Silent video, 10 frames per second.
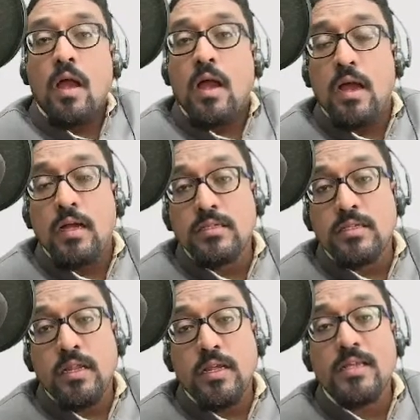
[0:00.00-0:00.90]

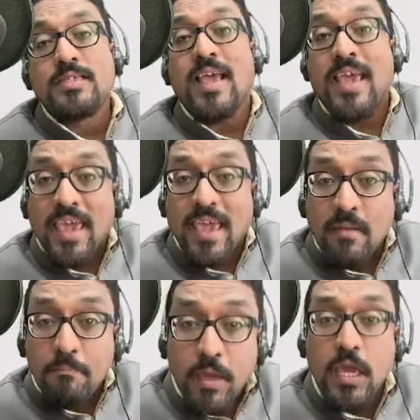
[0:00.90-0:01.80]
Answer is A.
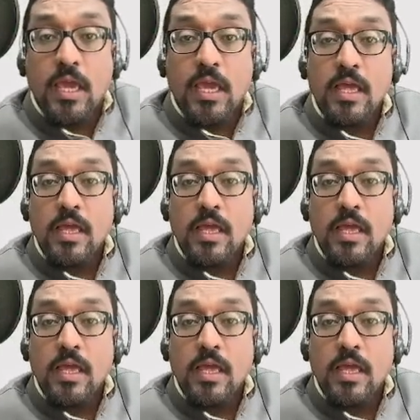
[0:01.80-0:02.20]
B.